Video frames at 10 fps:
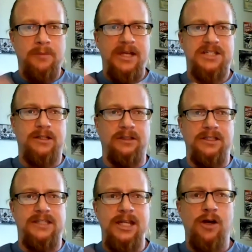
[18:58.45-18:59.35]

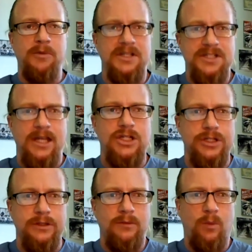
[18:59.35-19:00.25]
basically
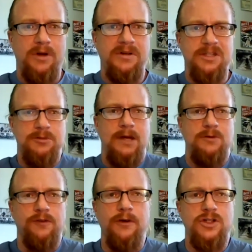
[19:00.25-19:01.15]
deurbanization, what is sometimes
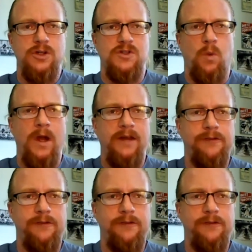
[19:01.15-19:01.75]
referred to as white